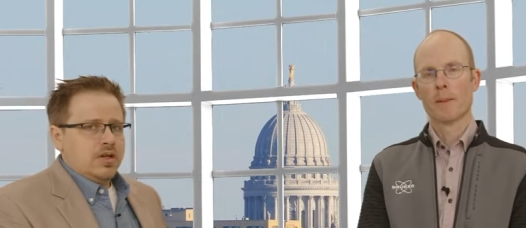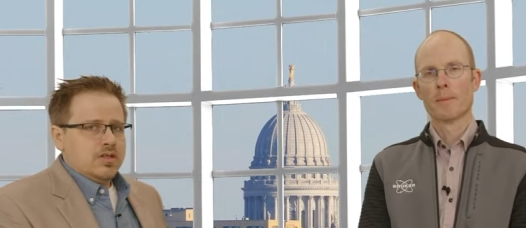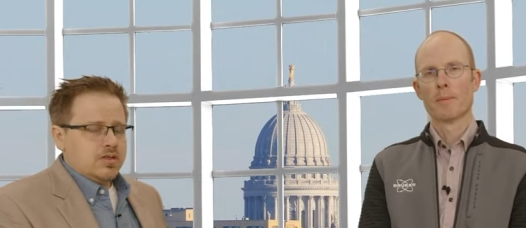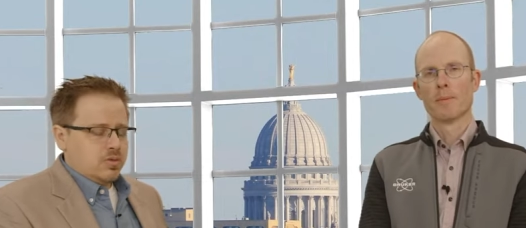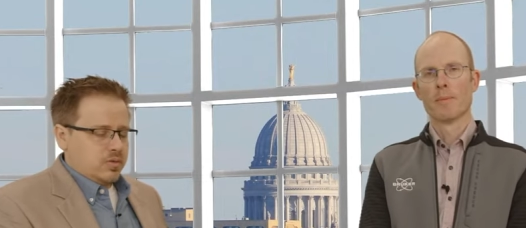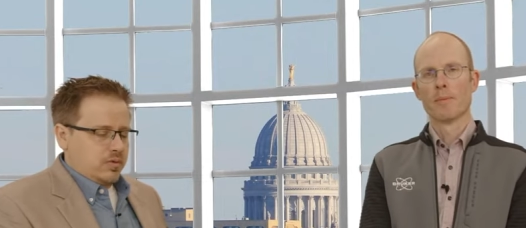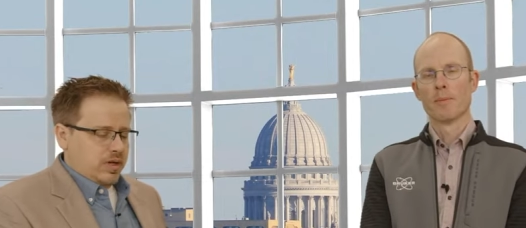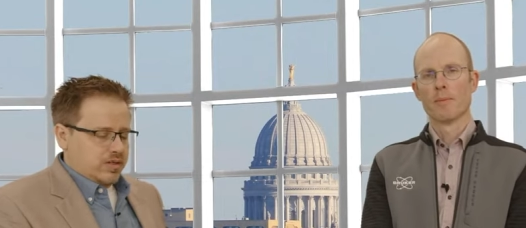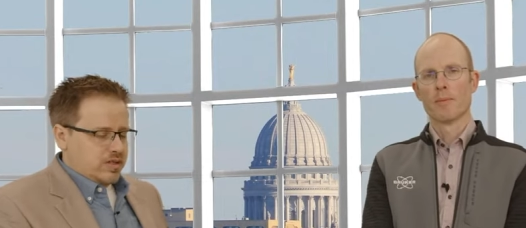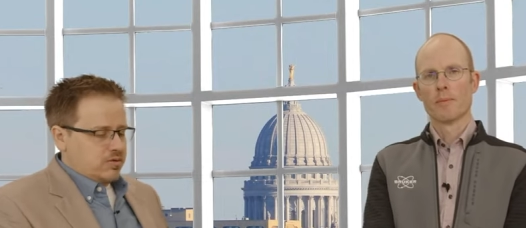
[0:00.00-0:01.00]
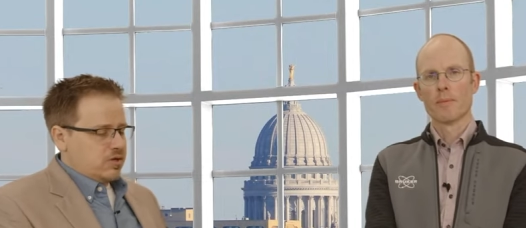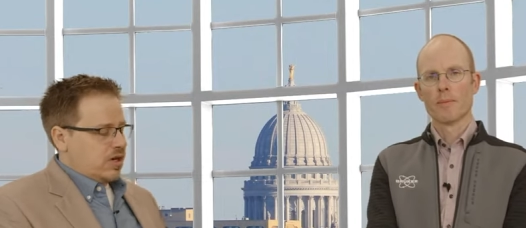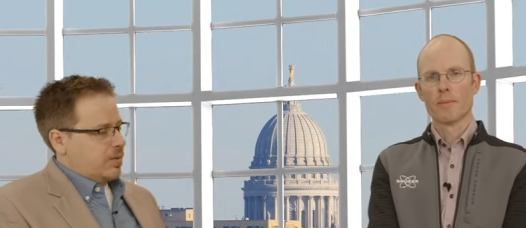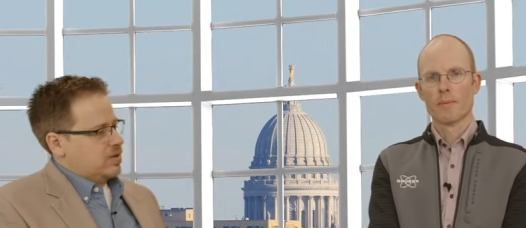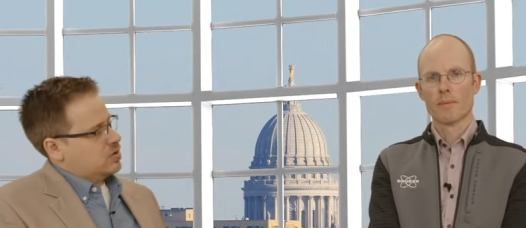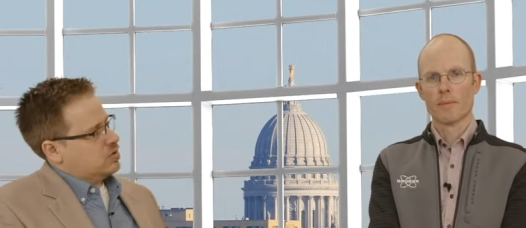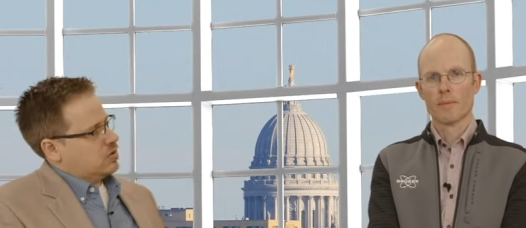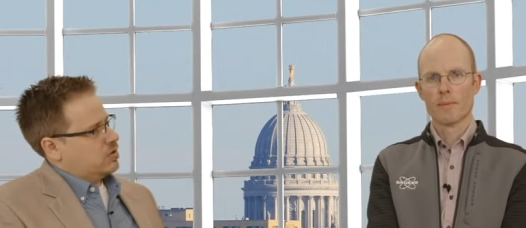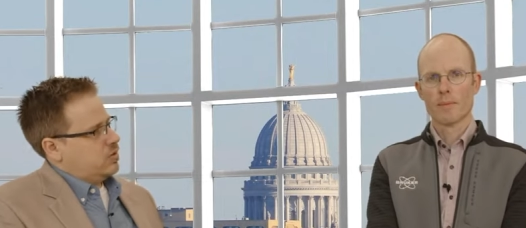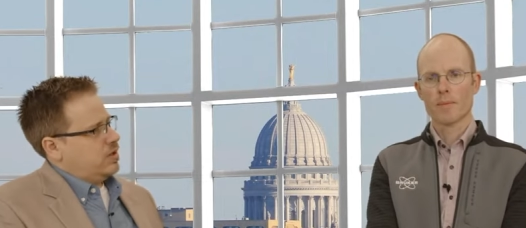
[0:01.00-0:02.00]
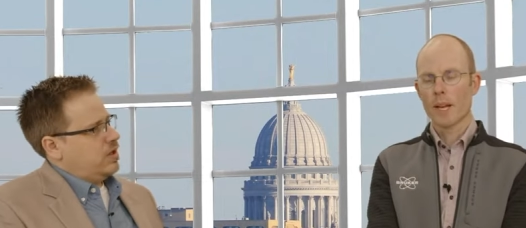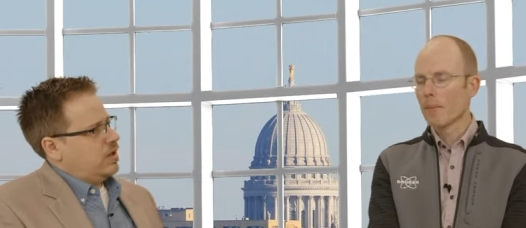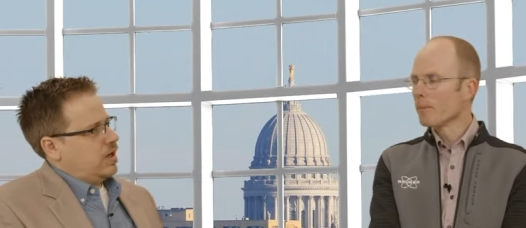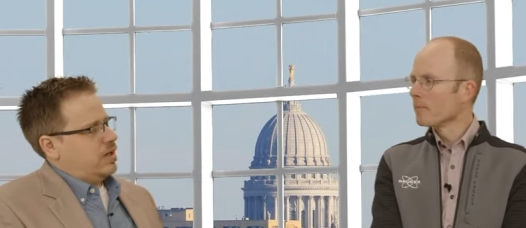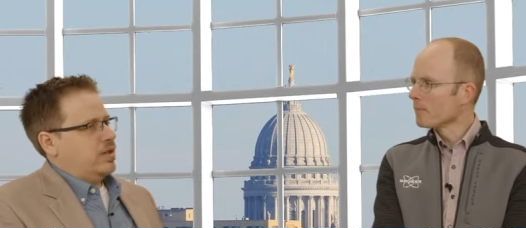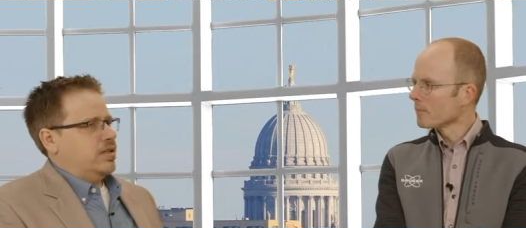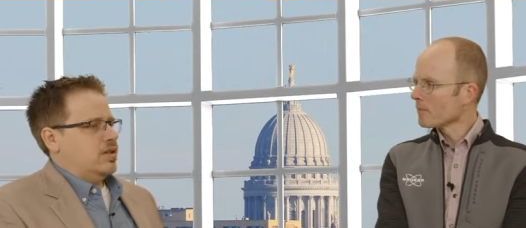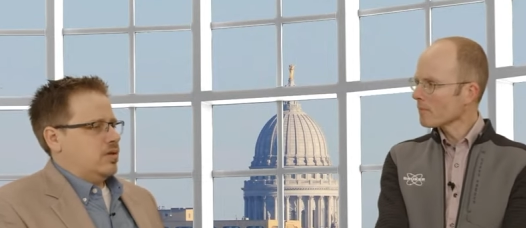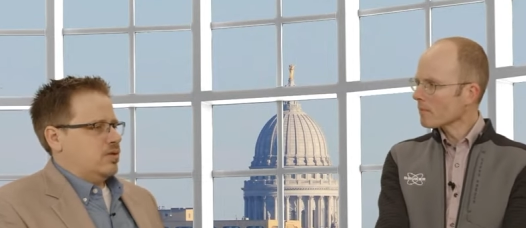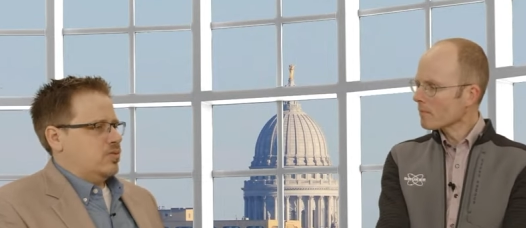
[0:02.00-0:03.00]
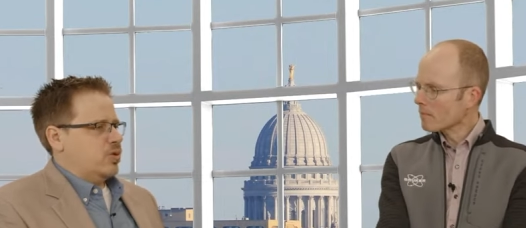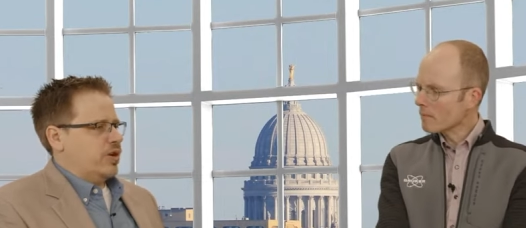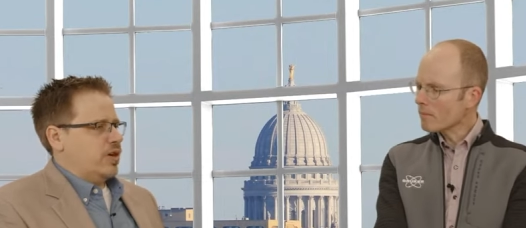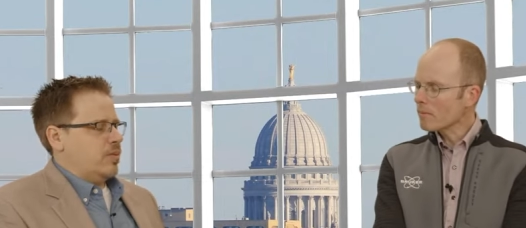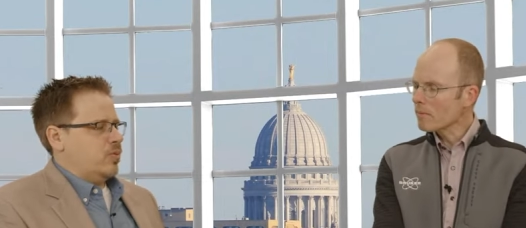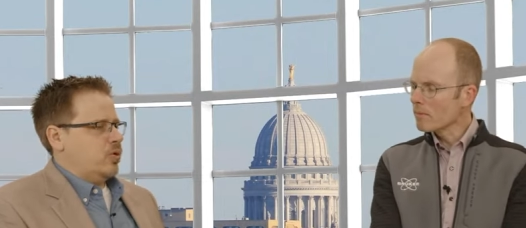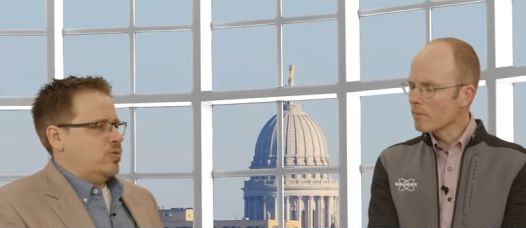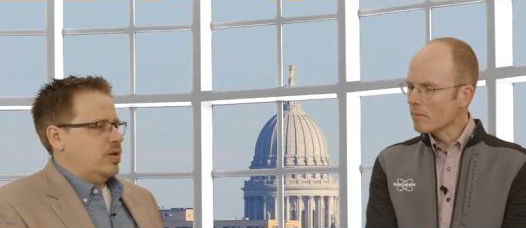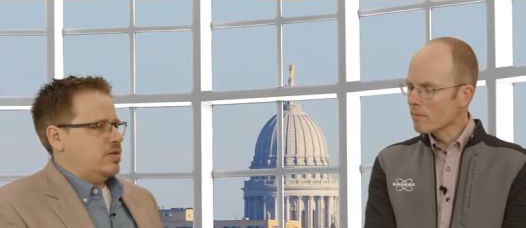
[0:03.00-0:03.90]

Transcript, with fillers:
Speaker 1: So now, since we're talking about the source, one thing I'd like to bring up would be